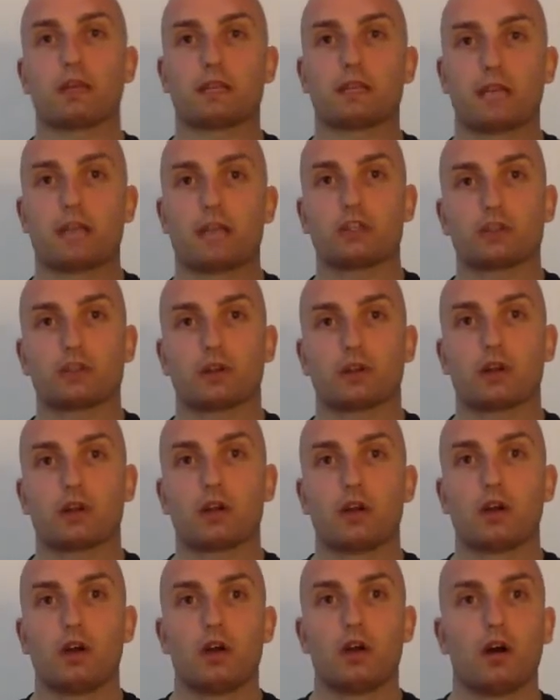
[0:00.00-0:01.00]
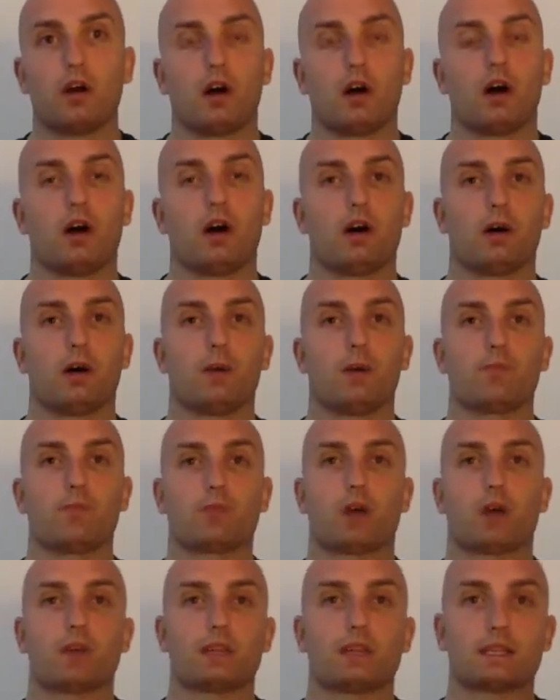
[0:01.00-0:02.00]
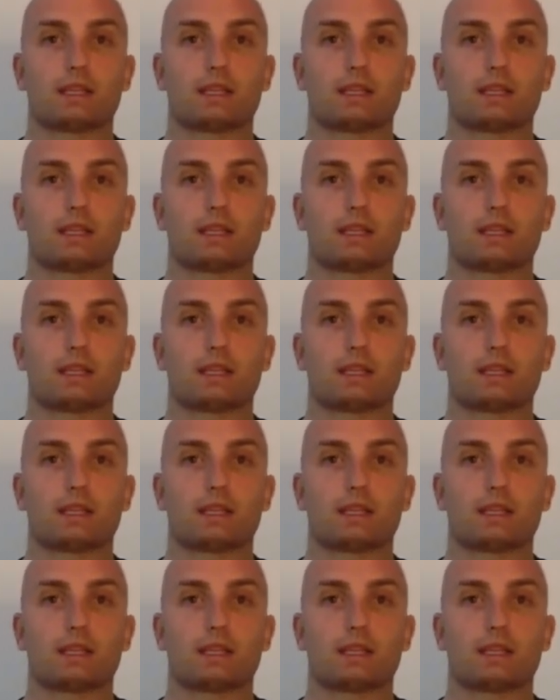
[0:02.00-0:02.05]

nature on the